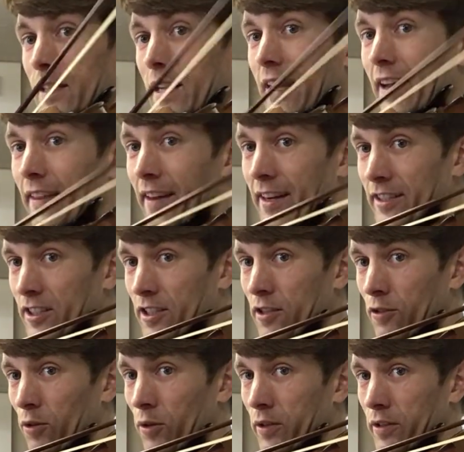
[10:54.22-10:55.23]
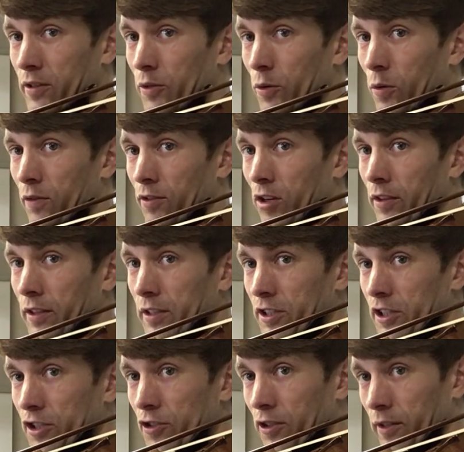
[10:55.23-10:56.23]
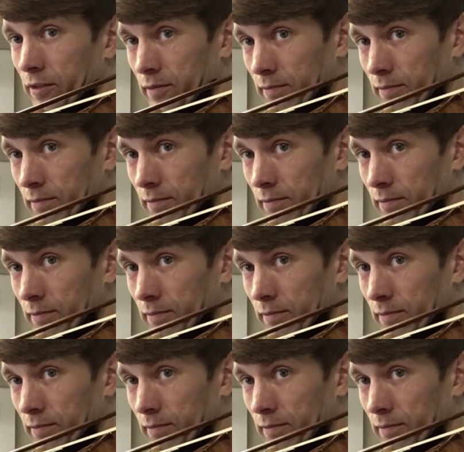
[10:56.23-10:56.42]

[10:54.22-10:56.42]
And then I just throw a 2 over on the G string.